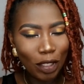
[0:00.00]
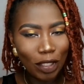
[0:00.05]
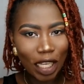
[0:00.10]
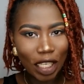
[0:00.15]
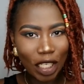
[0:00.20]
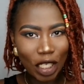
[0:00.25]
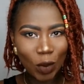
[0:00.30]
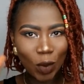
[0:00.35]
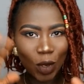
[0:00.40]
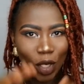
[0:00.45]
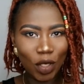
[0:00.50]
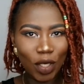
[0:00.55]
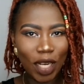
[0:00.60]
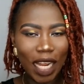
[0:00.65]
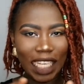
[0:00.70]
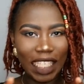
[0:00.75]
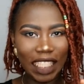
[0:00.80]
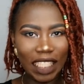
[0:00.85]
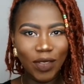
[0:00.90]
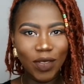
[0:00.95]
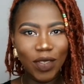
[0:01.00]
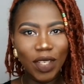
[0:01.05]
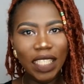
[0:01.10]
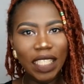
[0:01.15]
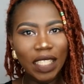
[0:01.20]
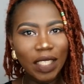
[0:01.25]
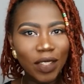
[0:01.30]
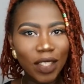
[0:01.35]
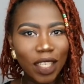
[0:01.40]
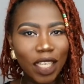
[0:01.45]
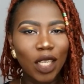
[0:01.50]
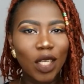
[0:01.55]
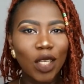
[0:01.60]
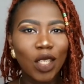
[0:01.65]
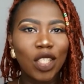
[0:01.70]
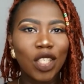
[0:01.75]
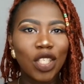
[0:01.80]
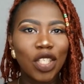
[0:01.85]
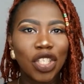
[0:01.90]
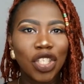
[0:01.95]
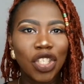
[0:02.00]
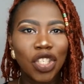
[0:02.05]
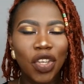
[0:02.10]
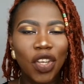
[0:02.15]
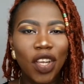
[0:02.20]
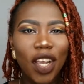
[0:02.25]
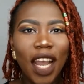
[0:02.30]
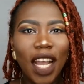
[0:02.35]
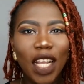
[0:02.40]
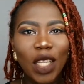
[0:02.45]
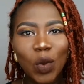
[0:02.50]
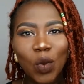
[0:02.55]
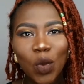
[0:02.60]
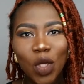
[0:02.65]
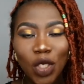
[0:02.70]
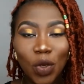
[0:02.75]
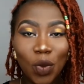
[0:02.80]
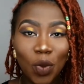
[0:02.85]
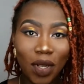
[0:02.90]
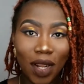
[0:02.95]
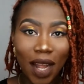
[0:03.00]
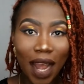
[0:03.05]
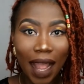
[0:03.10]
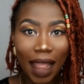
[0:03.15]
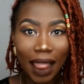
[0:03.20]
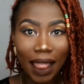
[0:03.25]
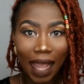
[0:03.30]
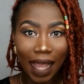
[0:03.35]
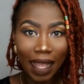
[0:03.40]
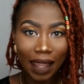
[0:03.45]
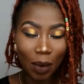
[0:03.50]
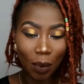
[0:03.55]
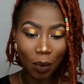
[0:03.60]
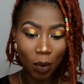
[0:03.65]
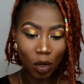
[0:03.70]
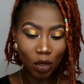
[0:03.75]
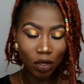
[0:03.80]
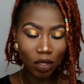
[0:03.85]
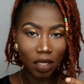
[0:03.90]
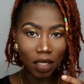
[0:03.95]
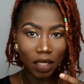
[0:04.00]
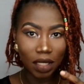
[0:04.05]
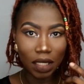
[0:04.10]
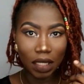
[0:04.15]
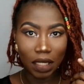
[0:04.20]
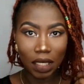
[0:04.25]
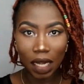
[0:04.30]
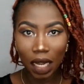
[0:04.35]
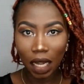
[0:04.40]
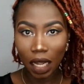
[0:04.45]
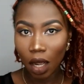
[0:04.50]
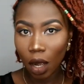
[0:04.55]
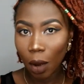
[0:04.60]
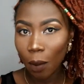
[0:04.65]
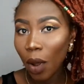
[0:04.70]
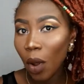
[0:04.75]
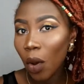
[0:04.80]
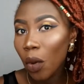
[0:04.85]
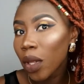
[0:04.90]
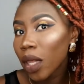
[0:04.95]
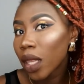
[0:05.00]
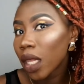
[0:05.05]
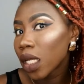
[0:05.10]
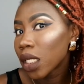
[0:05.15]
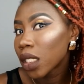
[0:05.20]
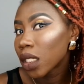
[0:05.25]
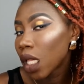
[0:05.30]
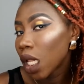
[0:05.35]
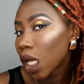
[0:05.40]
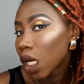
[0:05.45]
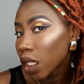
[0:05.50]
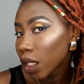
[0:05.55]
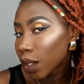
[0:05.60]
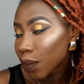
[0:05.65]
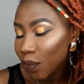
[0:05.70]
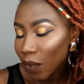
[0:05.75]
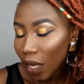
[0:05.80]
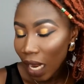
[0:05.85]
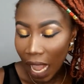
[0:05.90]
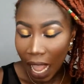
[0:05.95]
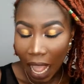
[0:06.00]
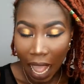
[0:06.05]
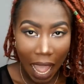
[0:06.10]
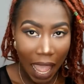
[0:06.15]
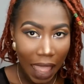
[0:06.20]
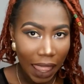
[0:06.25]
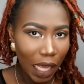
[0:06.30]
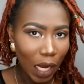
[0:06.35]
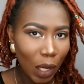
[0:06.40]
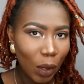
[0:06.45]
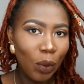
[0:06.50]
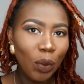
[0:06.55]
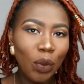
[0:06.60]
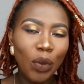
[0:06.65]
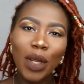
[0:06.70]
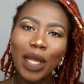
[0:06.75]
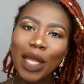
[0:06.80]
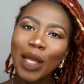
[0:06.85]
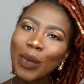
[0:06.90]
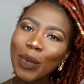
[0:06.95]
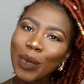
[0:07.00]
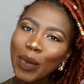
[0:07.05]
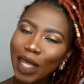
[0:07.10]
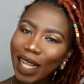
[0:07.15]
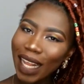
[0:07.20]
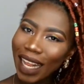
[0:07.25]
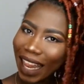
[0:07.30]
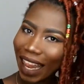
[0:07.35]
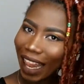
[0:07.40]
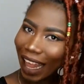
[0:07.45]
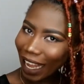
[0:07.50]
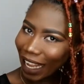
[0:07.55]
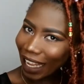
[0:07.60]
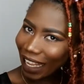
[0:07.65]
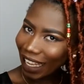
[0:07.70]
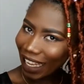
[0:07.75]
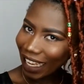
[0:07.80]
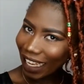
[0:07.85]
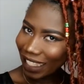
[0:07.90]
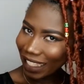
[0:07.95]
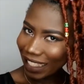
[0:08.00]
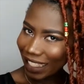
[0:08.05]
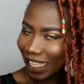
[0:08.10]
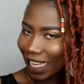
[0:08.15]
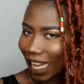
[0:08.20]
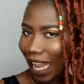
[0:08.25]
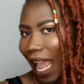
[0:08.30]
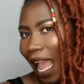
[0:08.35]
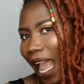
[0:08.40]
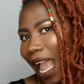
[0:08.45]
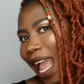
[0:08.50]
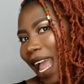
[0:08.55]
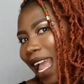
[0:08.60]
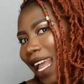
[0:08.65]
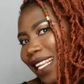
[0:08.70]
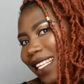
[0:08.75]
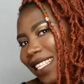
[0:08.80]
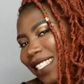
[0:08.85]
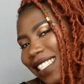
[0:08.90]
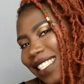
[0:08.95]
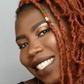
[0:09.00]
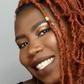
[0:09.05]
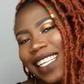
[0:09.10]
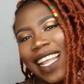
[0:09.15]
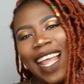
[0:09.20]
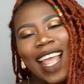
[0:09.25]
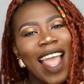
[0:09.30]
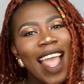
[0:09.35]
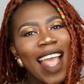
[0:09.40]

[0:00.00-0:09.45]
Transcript: So I just want to do like different looks to show you guys which one I like the most. So today I come out with this look and I really like it, yes.